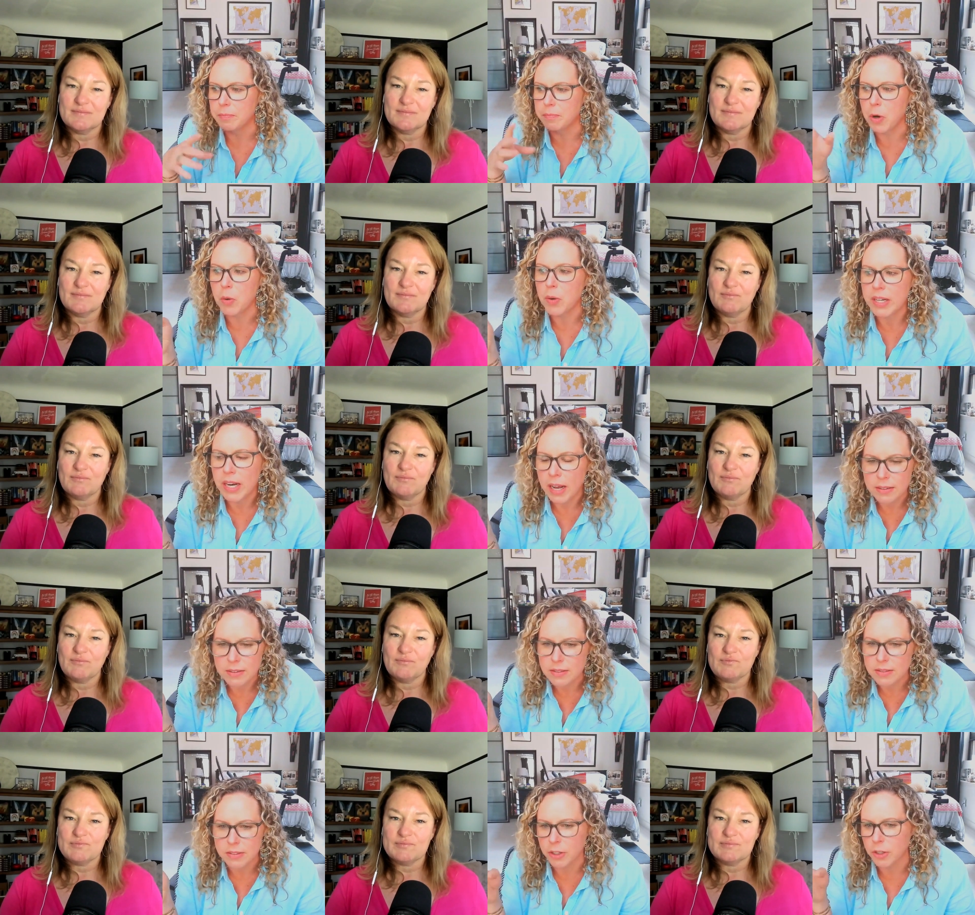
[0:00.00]
Speaker 1: polka dots
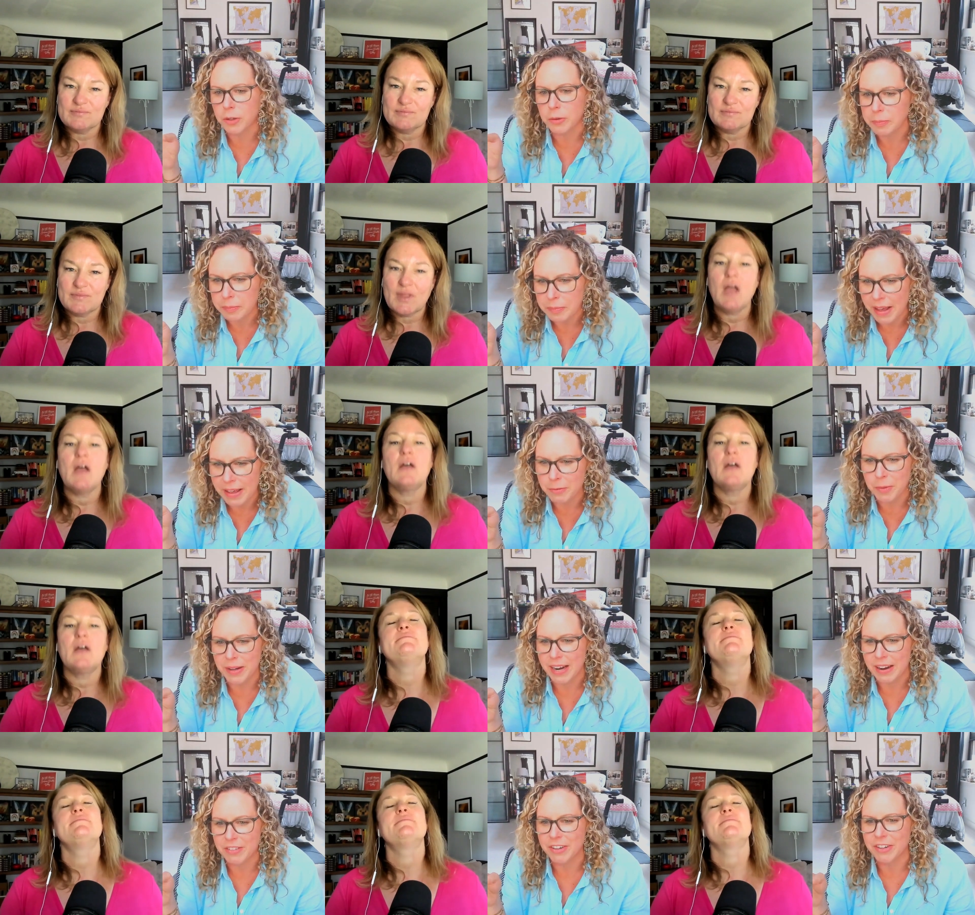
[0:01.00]
or oh. but
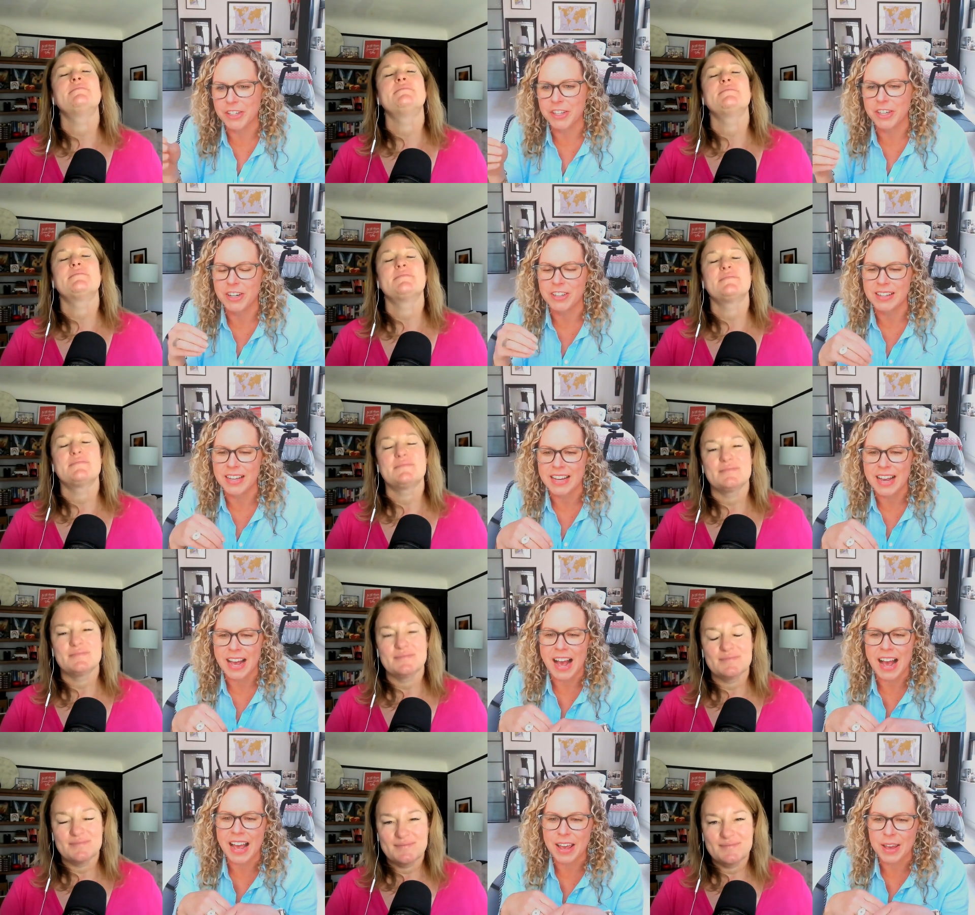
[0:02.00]
whatever, you know, like
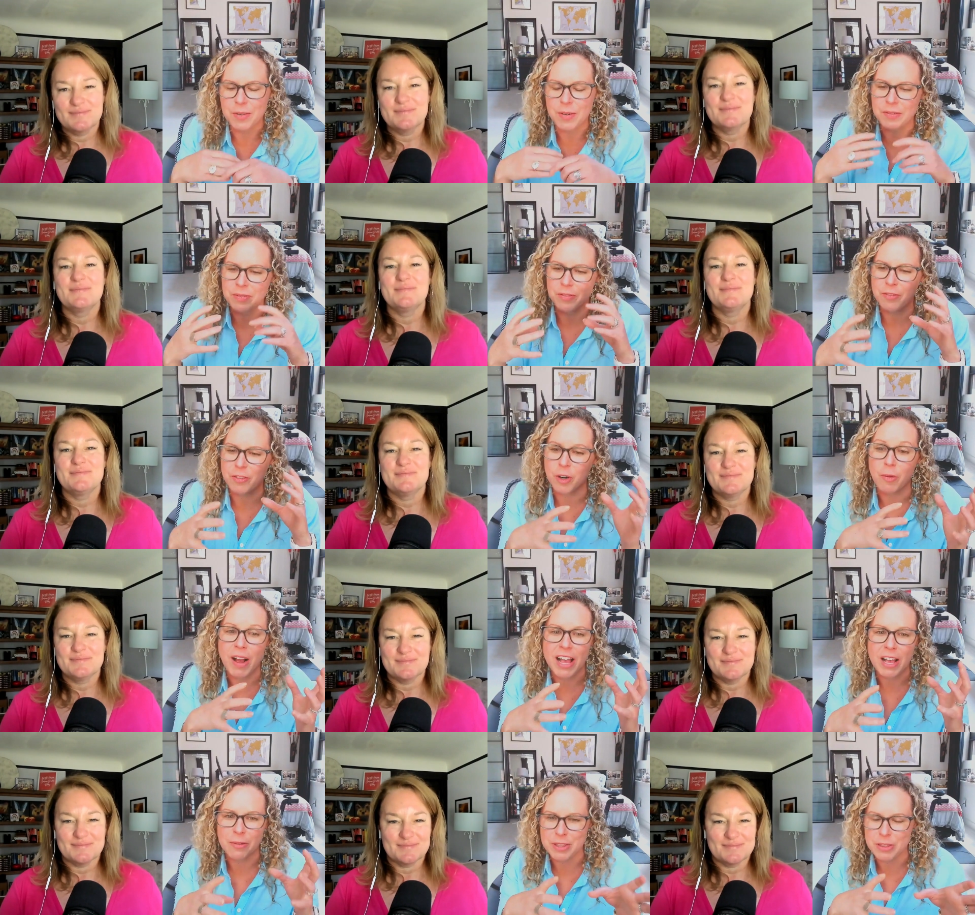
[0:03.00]
I, for a
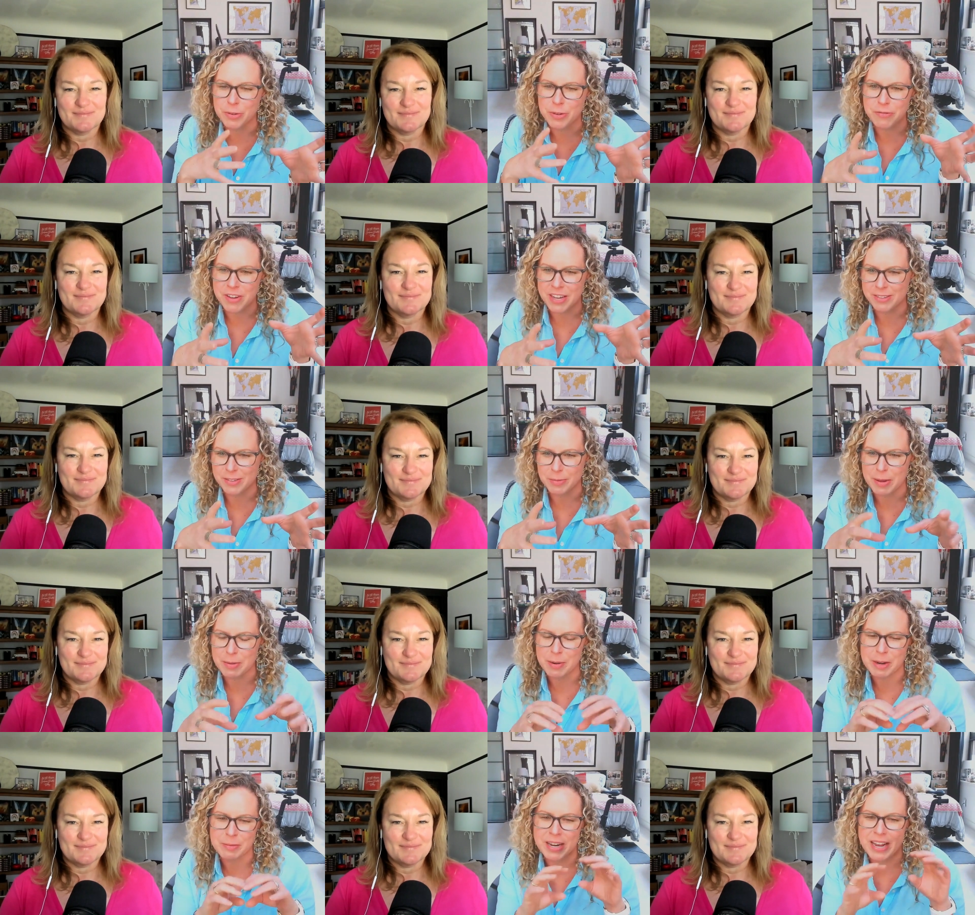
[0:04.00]
while went through a phase with my
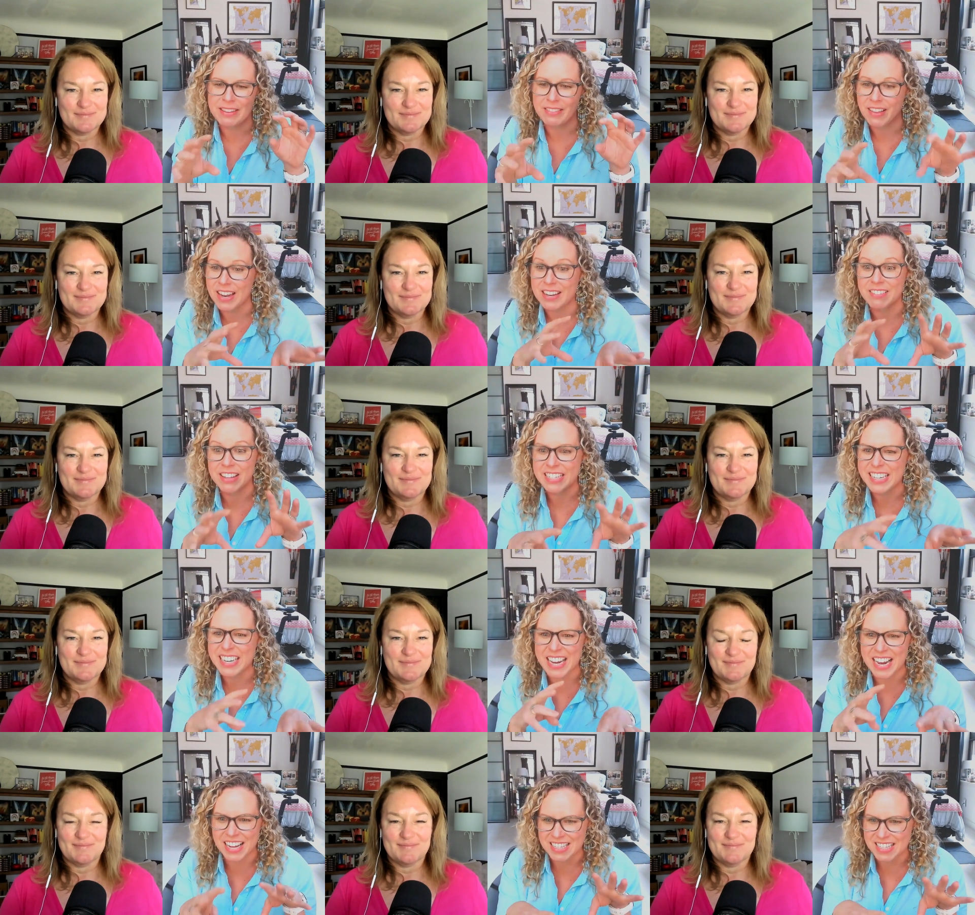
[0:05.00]
brand where I had a lot of like
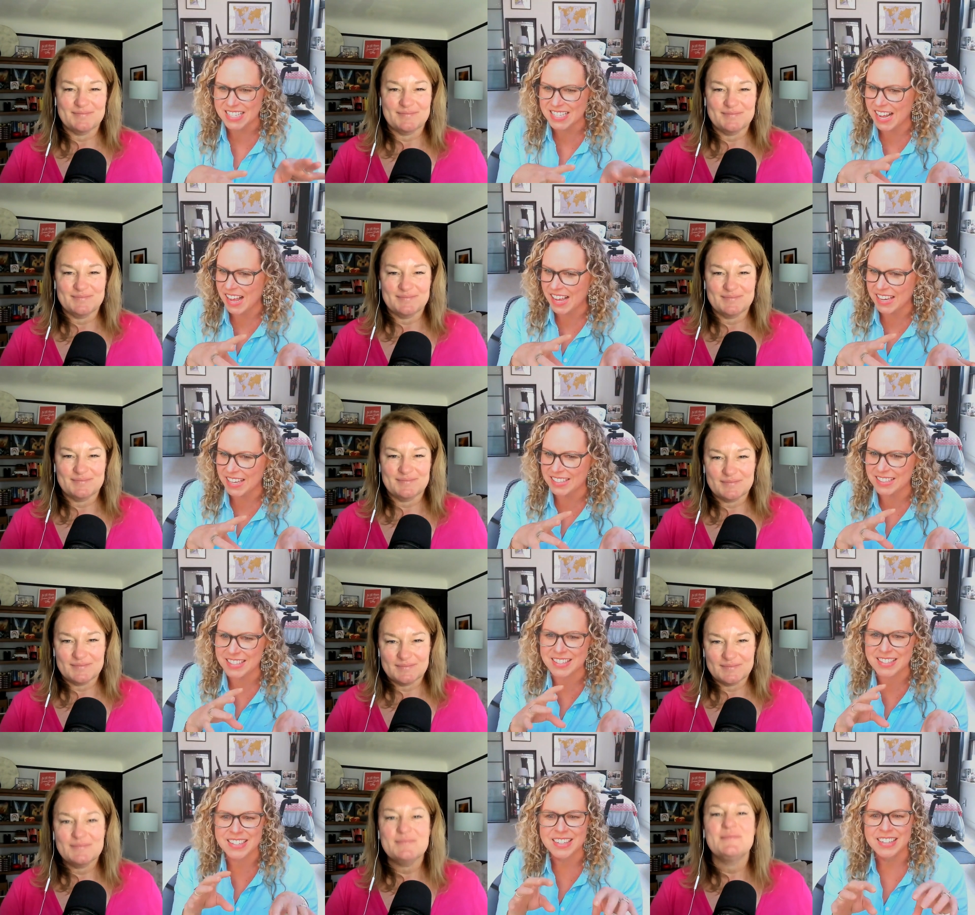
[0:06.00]
neon signs,
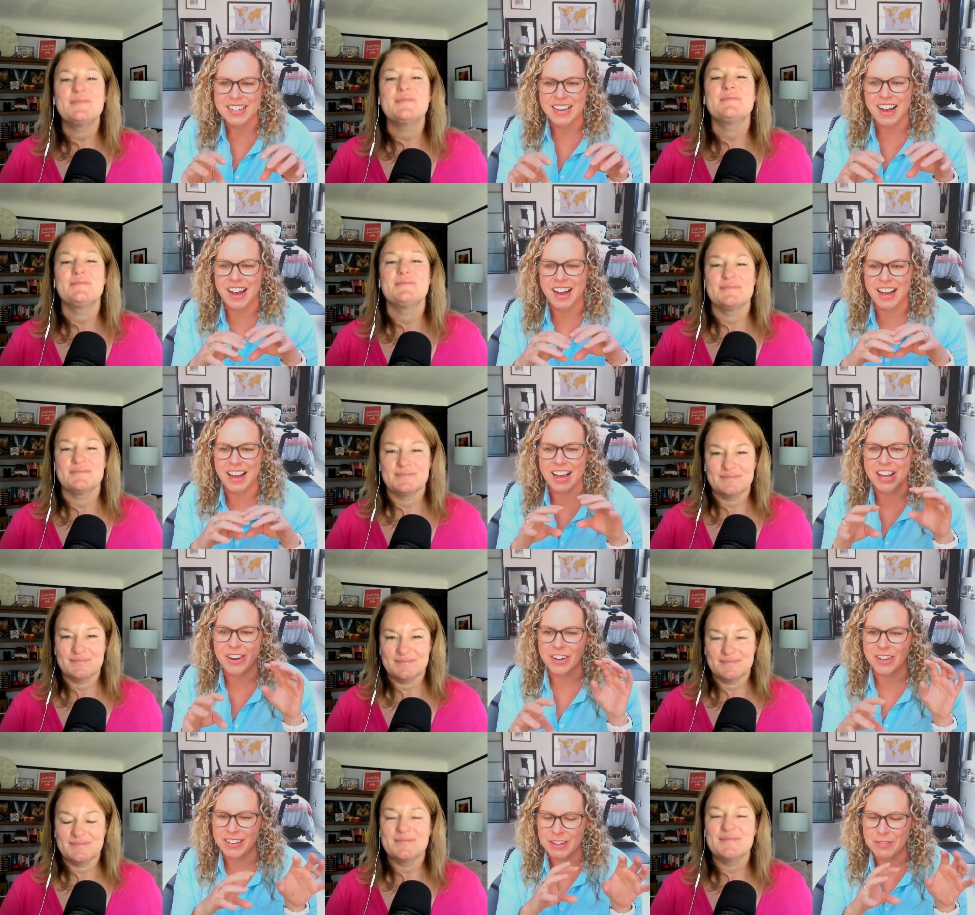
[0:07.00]
hmm. uh,
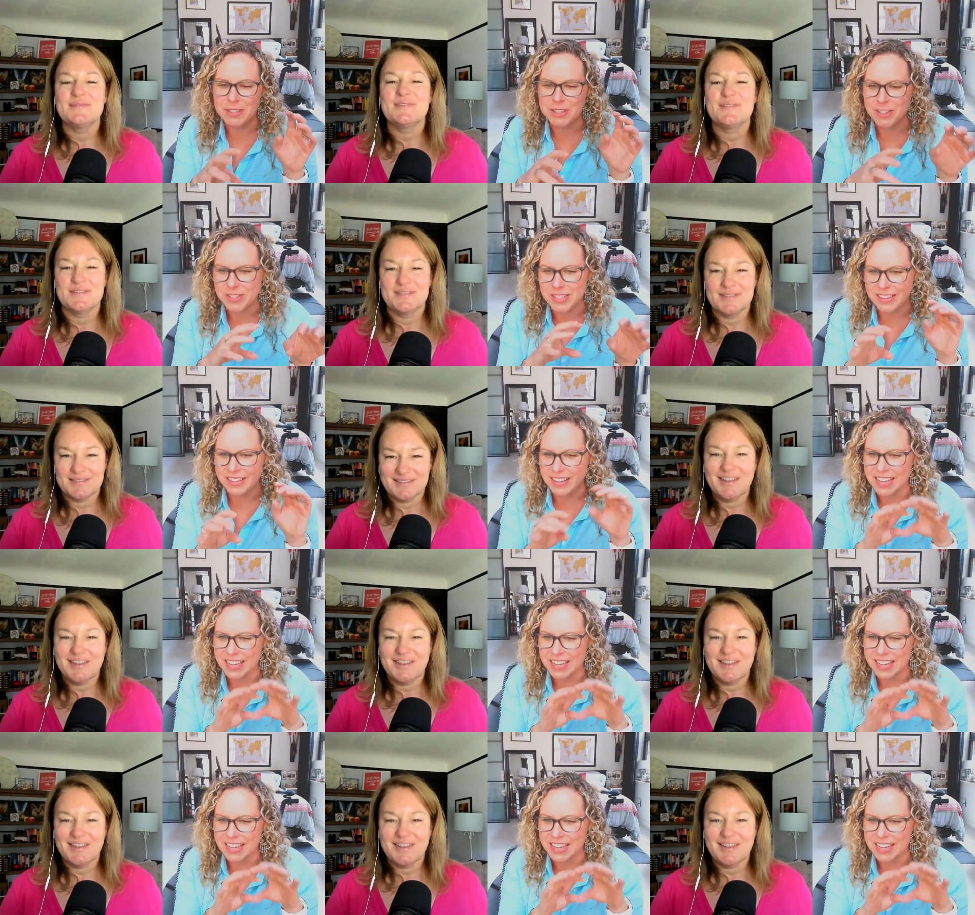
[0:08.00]
or like was using the